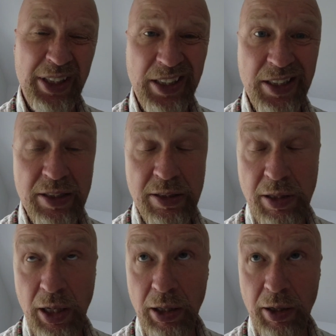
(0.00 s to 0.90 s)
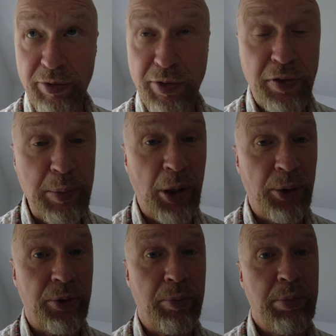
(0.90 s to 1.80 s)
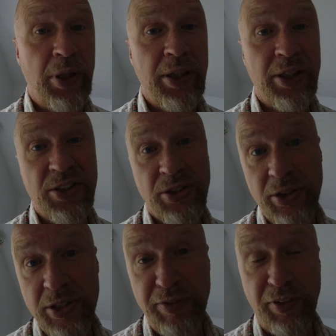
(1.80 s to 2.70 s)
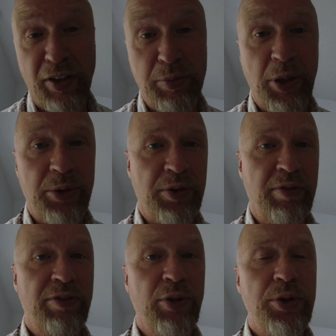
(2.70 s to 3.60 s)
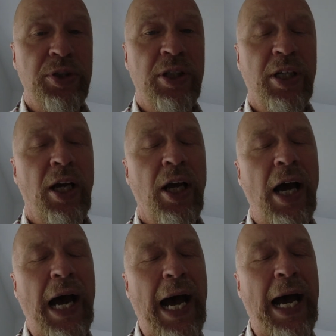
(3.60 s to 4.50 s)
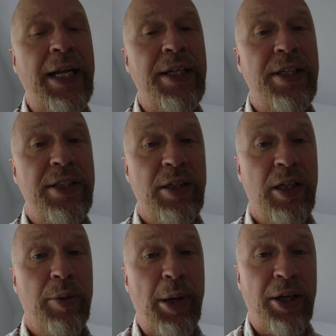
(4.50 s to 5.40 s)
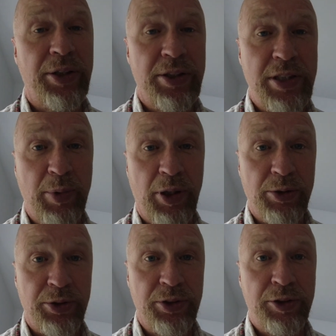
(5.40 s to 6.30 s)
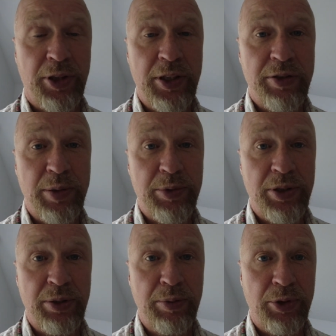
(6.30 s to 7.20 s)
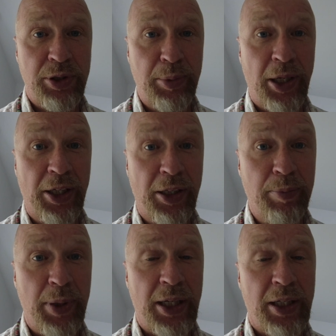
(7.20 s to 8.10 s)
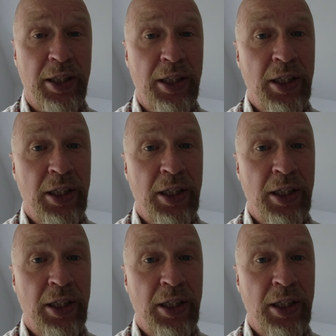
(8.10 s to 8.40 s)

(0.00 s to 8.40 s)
did 50 miles on bikes, 35 miles on foot, and about 90 miles on the train trip to Mallaig and back.